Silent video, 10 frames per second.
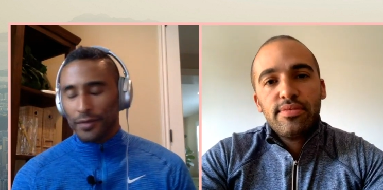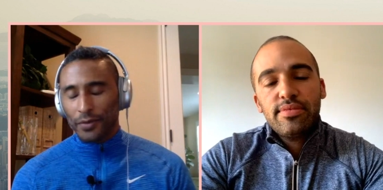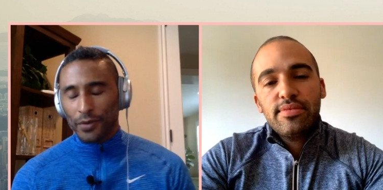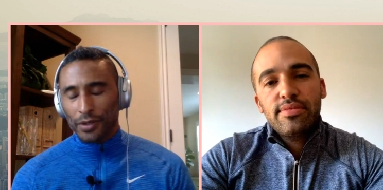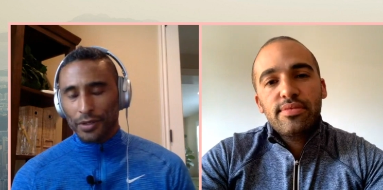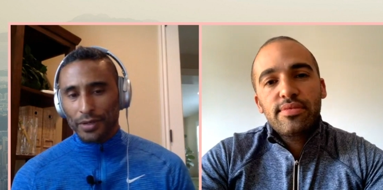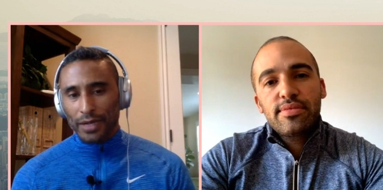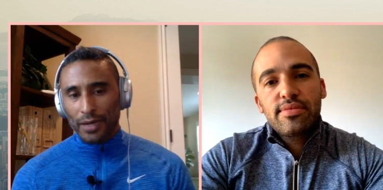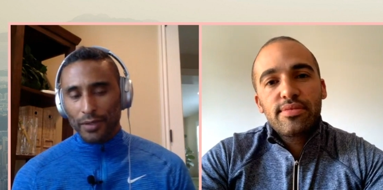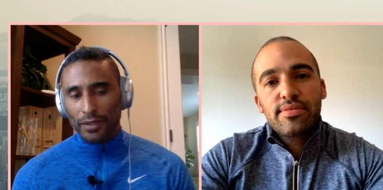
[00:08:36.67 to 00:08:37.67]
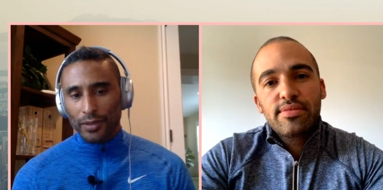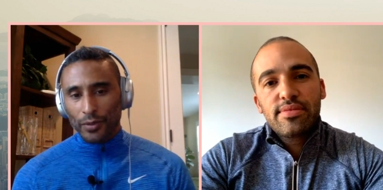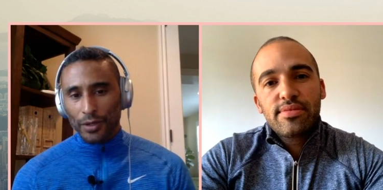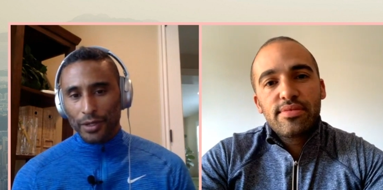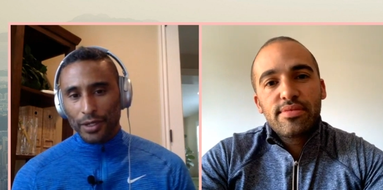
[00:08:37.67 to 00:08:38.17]
Speaker 1: forward to now? What's the
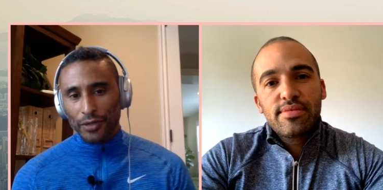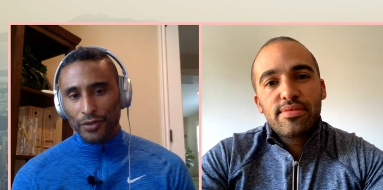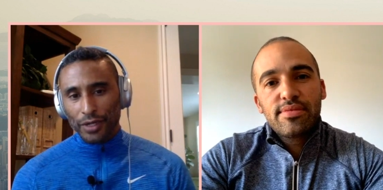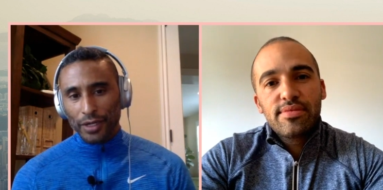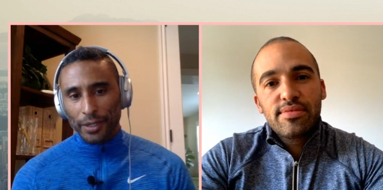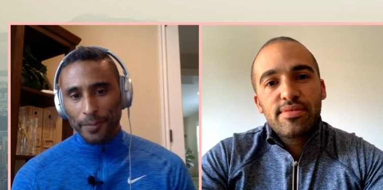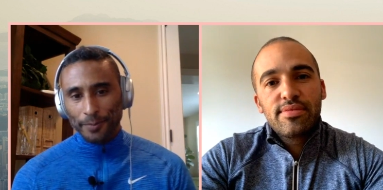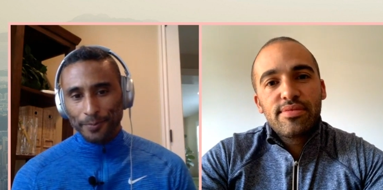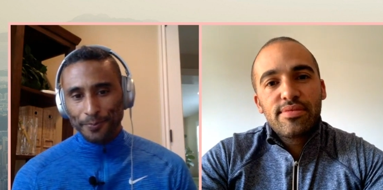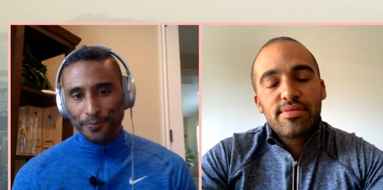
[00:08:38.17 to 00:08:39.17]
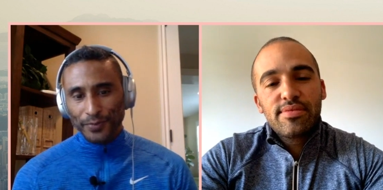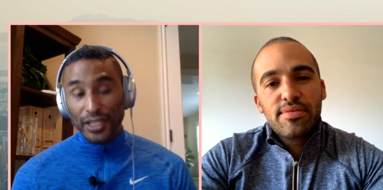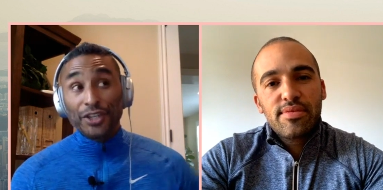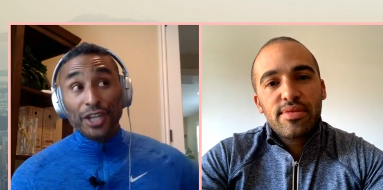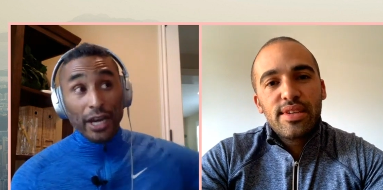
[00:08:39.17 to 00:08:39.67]
word in Australia
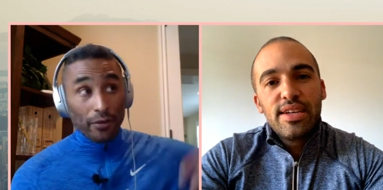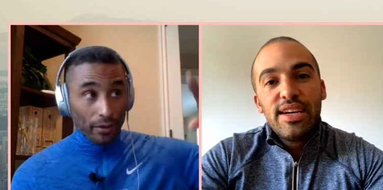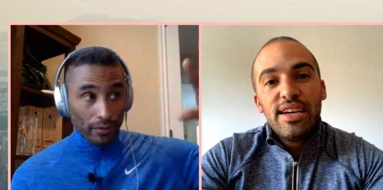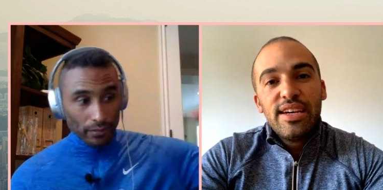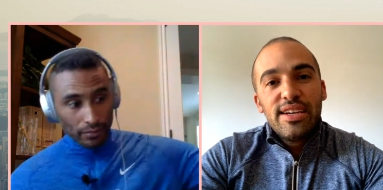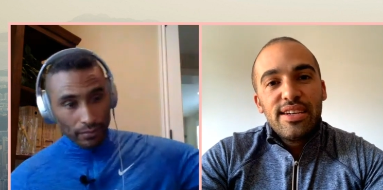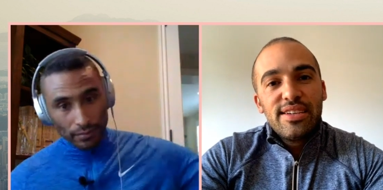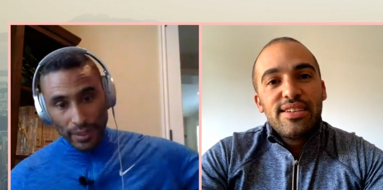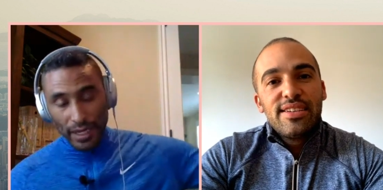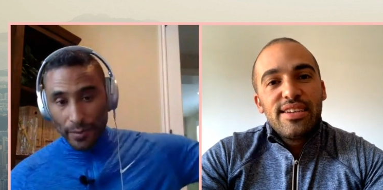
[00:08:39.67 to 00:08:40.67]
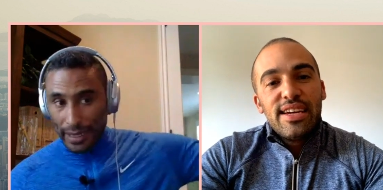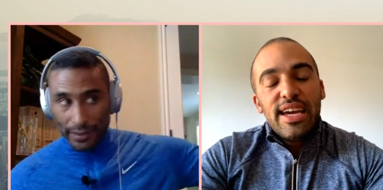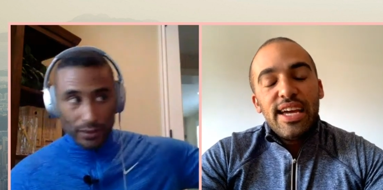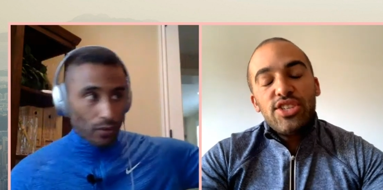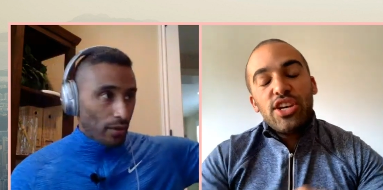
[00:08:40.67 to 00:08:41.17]
in general?
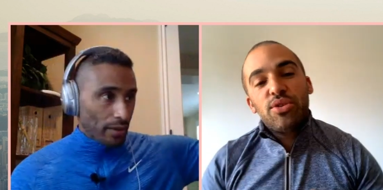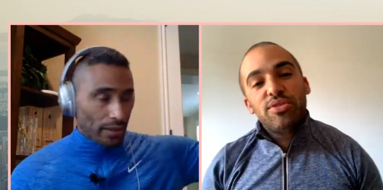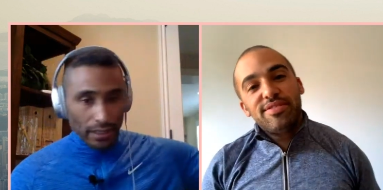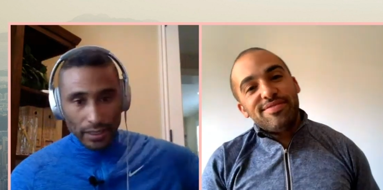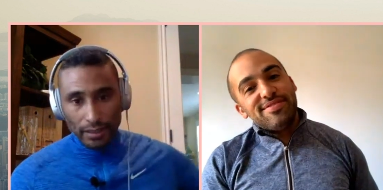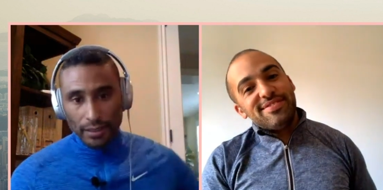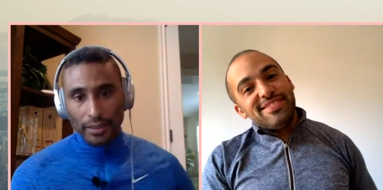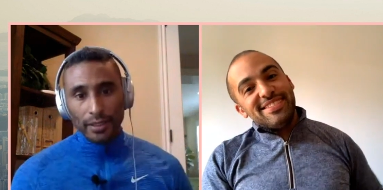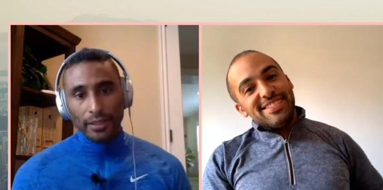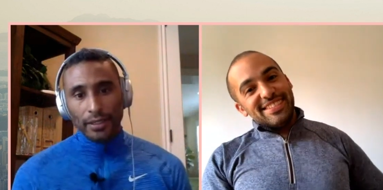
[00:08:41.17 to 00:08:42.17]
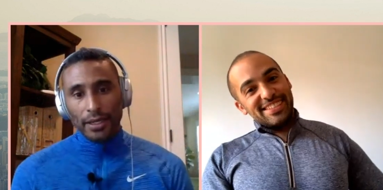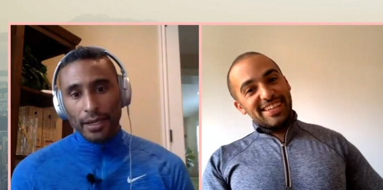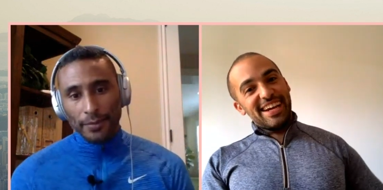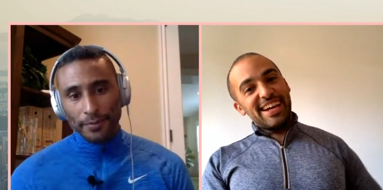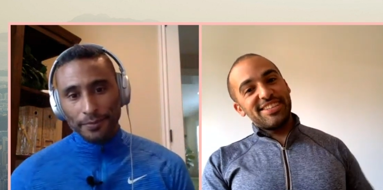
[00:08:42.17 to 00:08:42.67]
BMX quarantine.
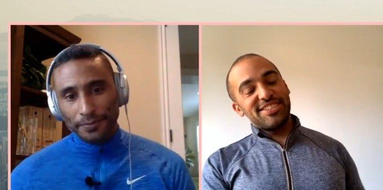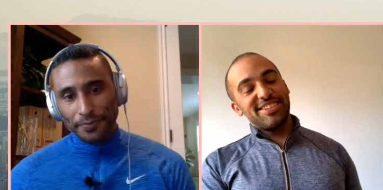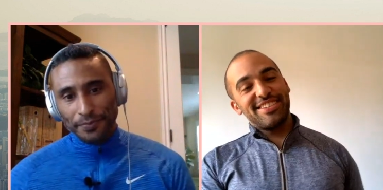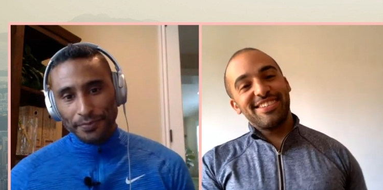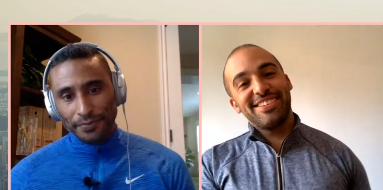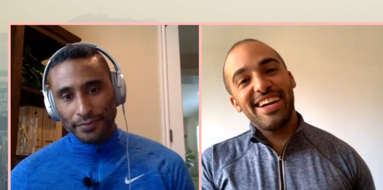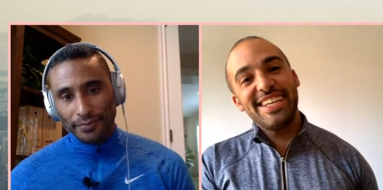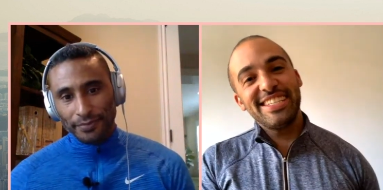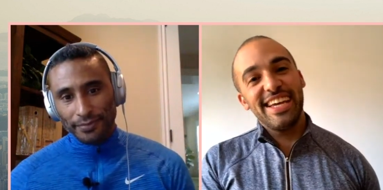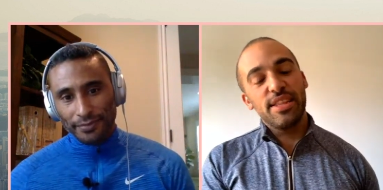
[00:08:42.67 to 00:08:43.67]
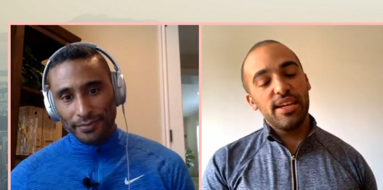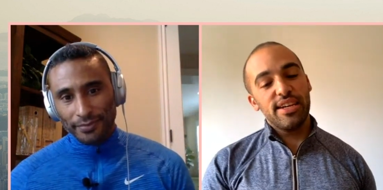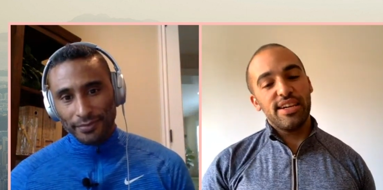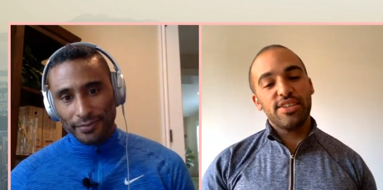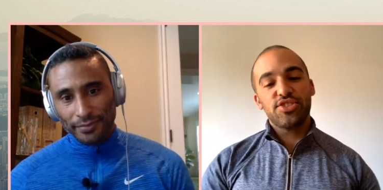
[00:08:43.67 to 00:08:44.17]
general,
Speaker 2: yeah. Yeah crazy. I
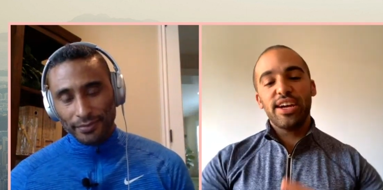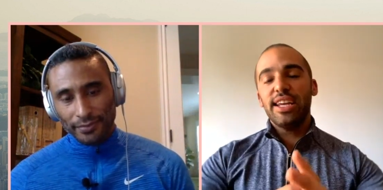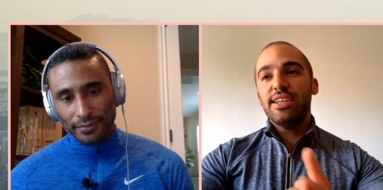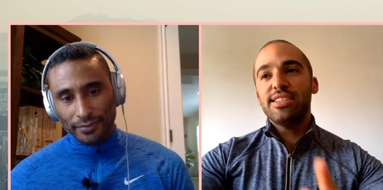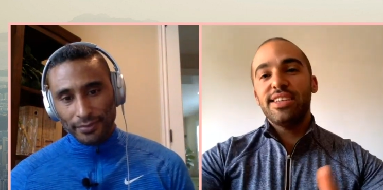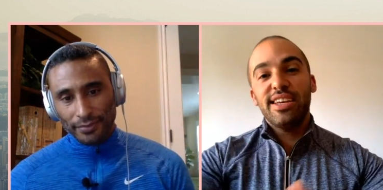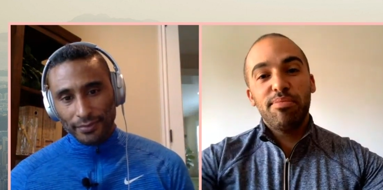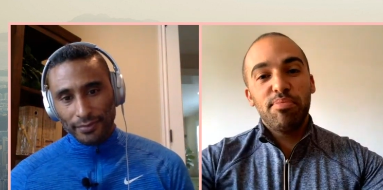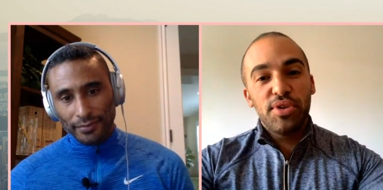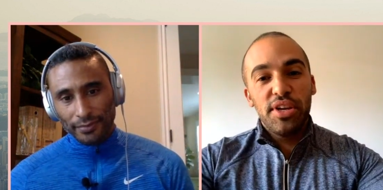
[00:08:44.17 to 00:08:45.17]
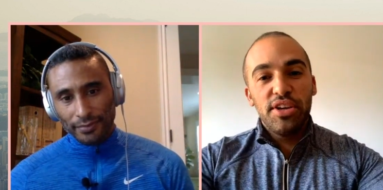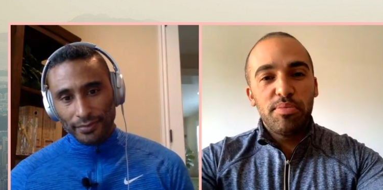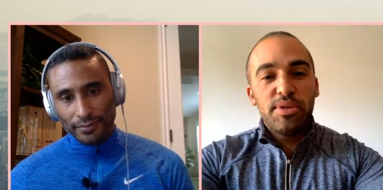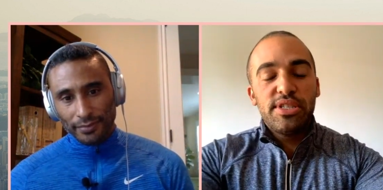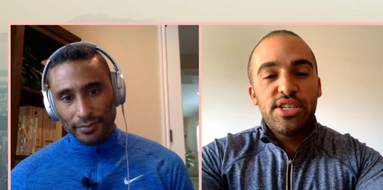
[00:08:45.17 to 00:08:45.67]
think Australia's in a pretty
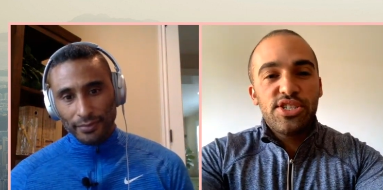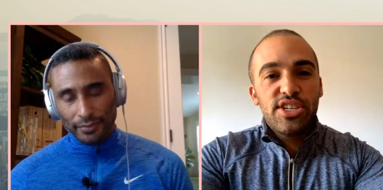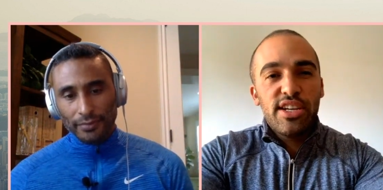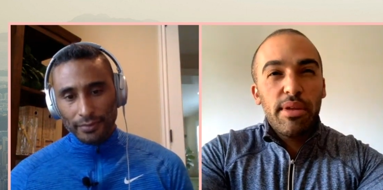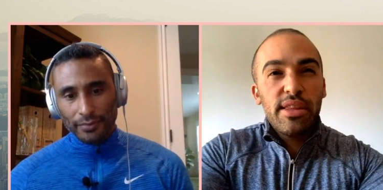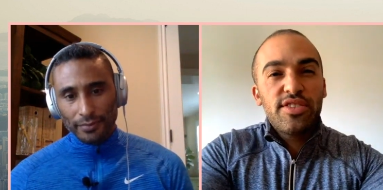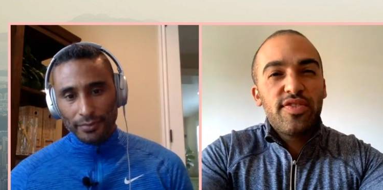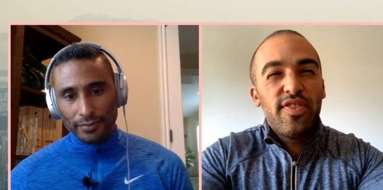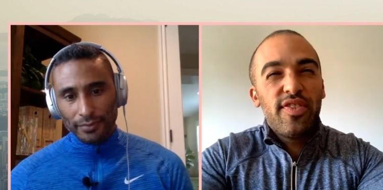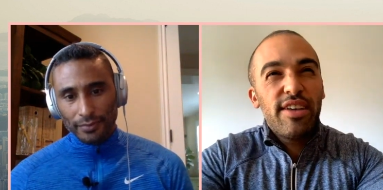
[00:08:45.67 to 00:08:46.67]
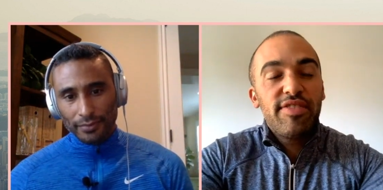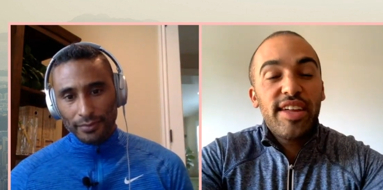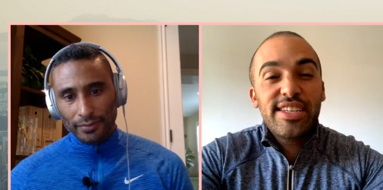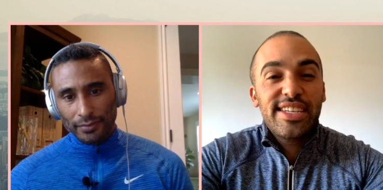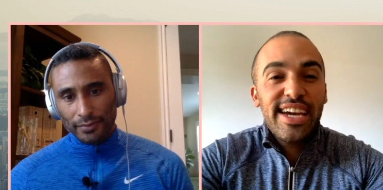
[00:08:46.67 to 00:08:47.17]
good position. I think there's
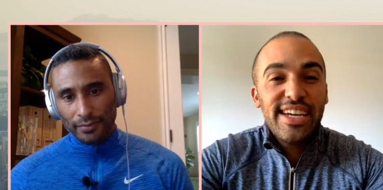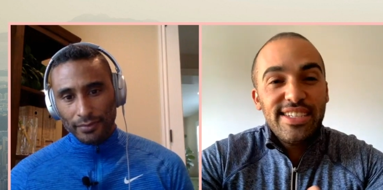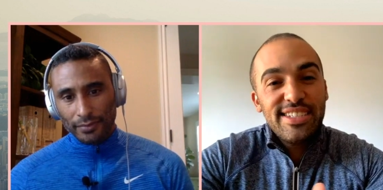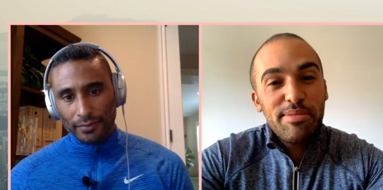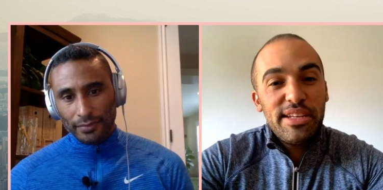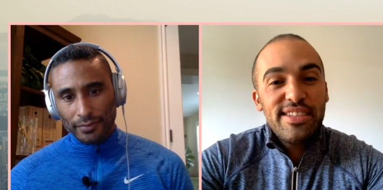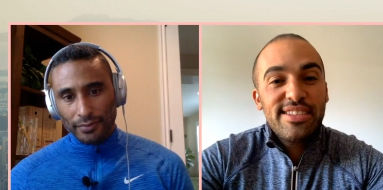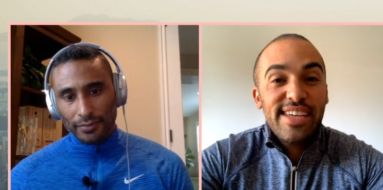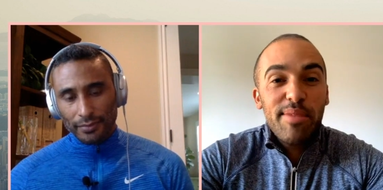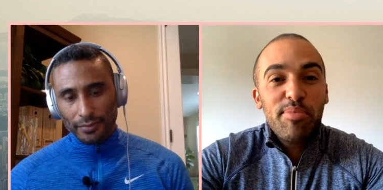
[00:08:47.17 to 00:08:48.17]
5,000 cases. I mean, say